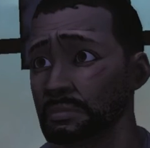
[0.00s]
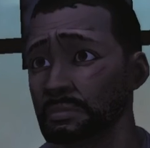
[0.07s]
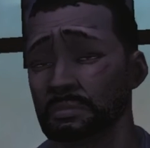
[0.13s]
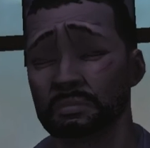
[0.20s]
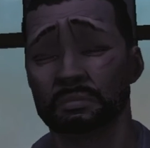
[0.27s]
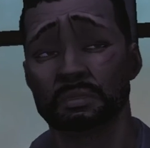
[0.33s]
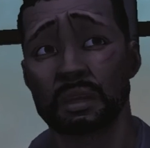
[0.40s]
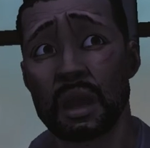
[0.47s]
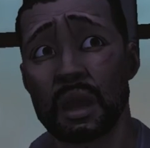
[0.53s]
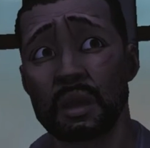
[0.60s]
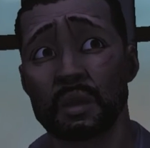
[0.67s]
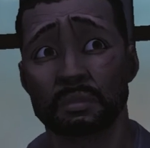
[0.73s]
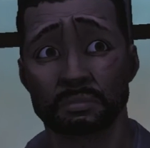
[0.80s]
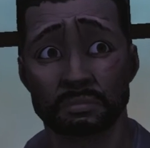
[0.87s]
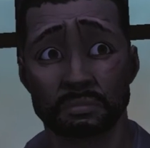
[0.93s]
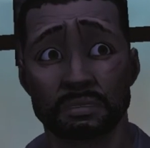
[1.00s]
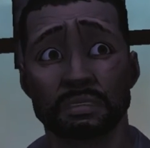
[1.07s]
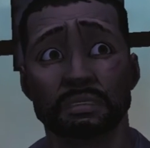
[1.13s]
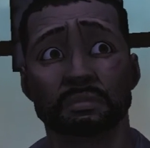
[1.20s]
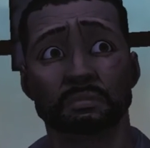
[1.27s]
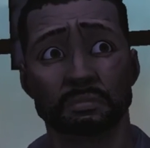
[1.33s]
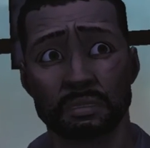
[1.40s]
Kenny, I know you're
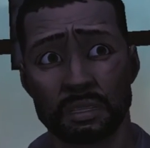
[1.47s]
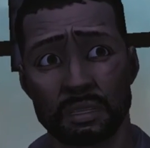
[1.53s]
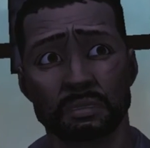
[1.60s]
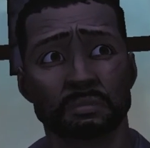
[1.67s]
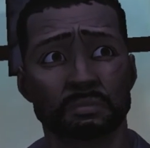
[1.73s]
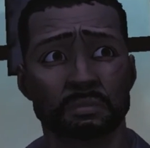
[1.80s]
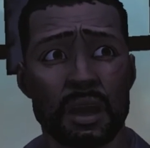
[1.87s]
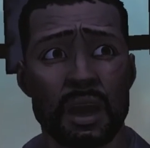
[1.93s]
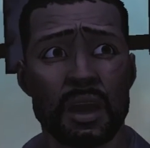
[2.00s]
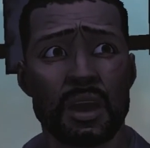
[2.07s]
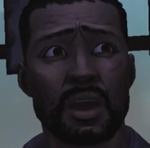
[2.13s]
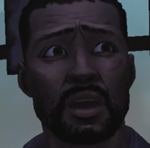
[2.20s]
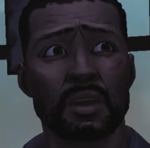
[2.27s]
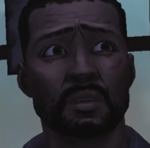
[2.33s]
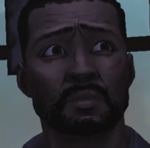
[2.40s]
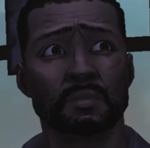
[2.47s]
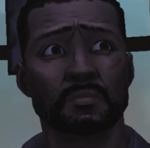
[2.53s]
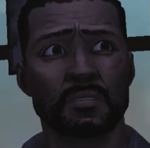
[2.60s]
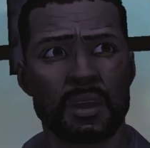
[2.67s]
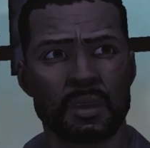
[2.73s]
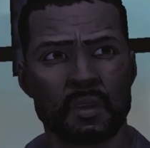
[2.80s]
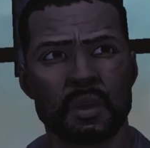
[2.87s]
upset. I understand.
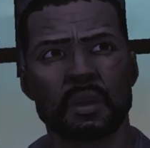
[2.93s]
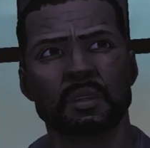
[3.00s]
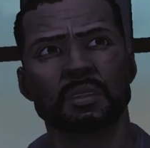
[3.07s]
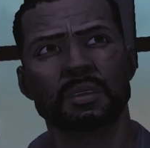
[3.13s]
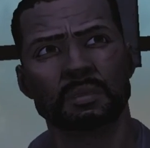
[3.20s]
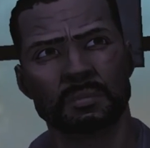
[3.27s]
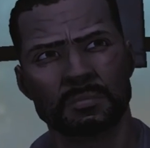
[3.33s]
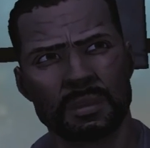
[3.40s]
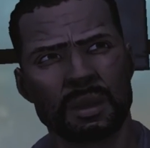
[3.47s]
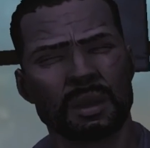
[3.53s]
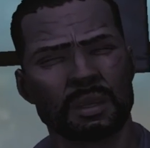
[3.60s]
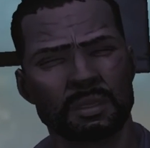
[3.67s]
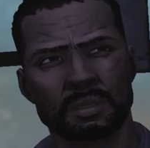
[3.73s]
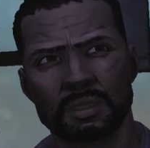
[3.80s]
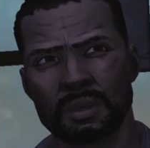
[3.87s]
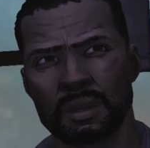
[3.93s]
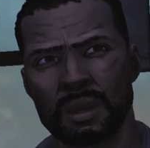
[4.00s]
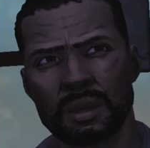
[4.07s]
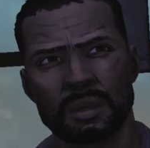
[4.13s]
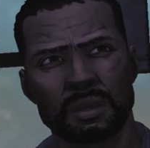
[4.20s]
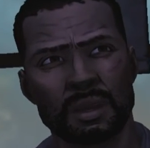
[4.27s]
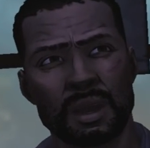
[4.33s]
But you don't get to make a
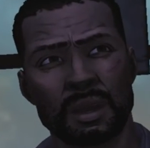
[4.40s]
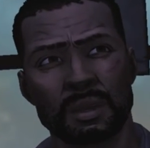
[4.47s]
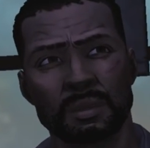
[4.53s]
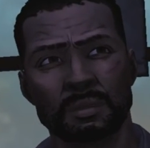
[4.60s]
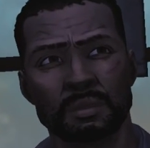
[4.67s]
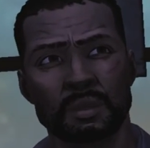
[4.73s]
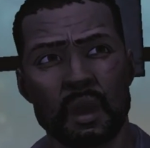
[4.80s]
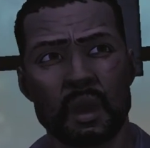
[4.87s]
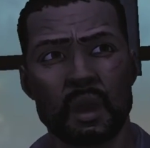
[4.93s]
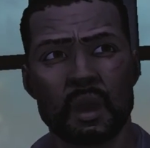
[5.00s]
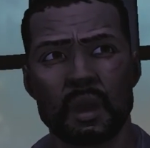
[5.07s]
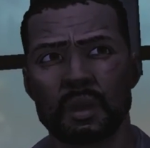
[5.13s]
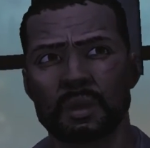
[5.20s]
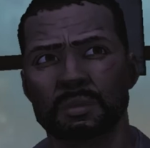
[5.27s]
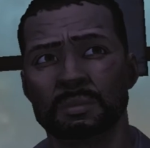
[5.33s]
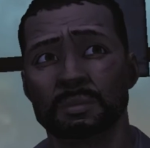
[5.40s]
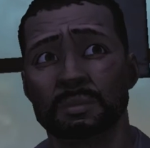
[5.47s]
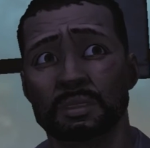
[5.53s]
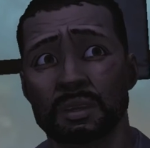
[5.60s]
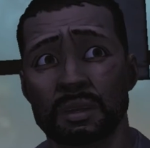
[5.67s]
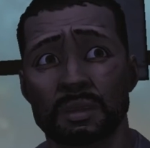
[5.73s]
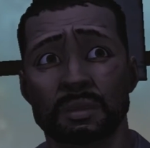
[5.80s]
decision like that on your own.
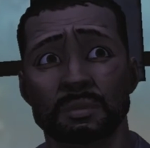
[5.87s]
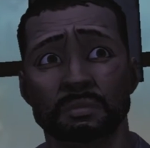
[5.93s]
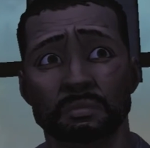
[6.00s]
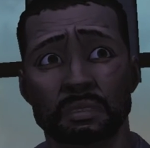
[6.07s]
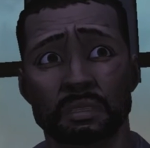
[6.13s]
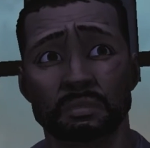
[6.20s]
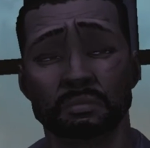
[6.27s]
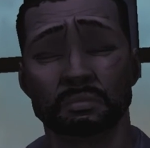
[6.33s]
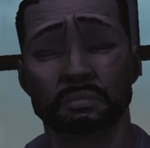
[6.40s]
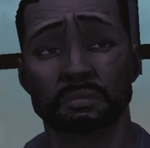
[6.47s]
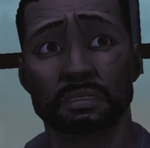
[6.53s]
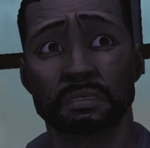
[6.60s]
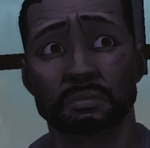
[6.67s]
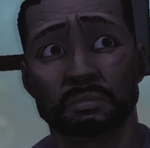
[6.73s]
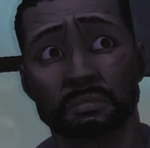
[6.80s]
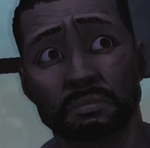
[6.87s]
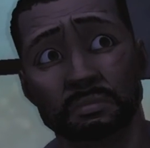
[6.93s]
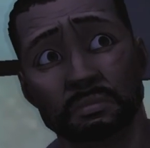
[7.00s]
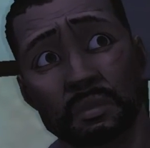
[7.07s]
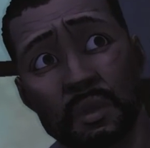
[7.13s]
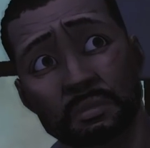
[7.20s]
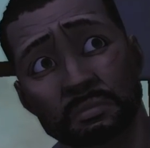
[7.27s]
We're all in this together.
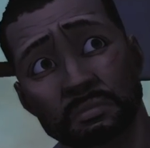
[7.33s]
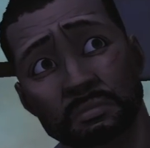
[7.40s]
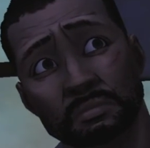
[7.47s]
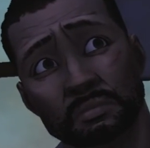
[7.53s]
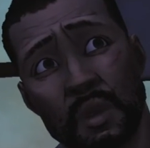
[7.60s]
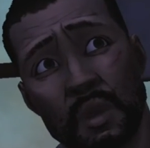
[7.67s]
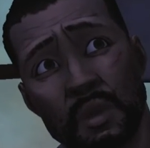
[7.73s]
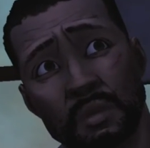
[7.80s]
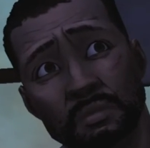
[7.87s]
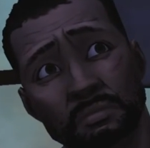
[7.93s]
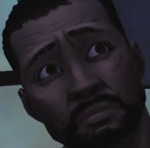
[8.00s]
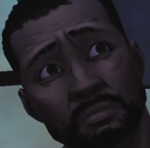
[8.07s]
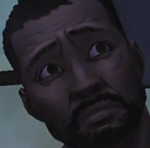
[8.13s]
We're a group.